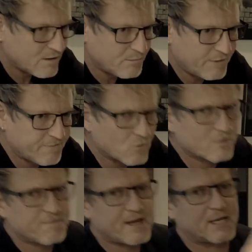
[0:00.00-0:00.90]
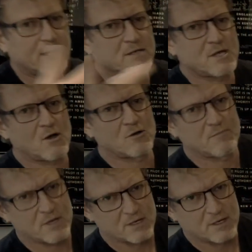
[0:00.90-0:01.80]
before it finally goes
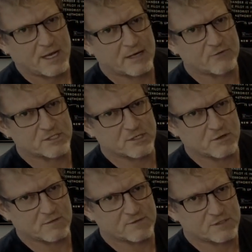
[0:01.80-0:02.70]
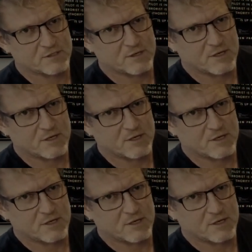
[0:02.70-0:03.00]
home and resolves.